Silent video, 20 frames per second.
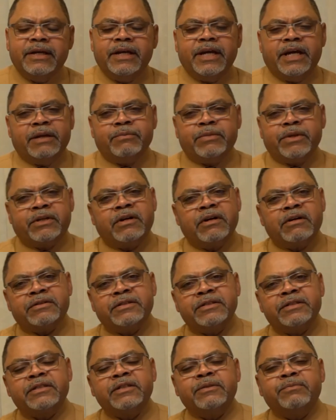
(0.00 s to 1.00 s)
And because
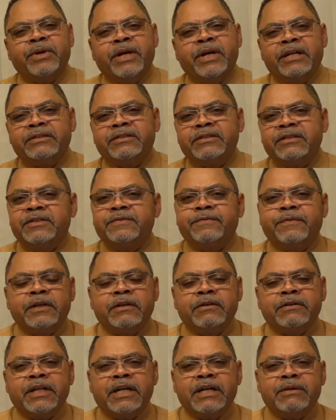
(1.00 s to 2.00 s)
his compassions
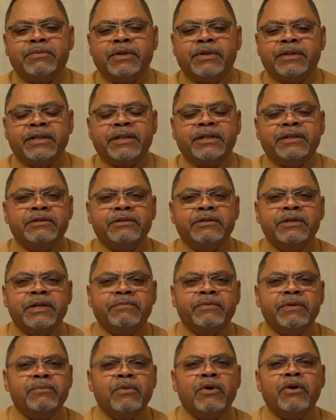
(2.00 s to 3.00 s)
fail not, but they're new
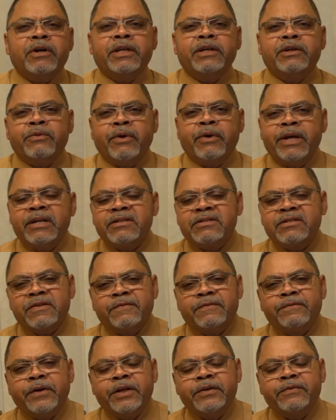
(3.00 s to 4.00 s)
every morning, great is the
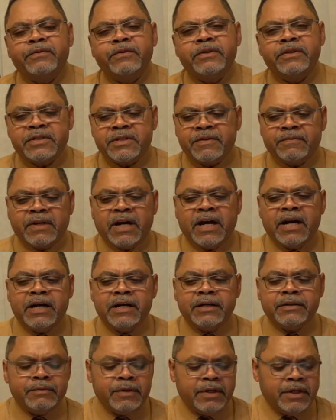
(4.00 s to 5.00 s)
faithfulness of God.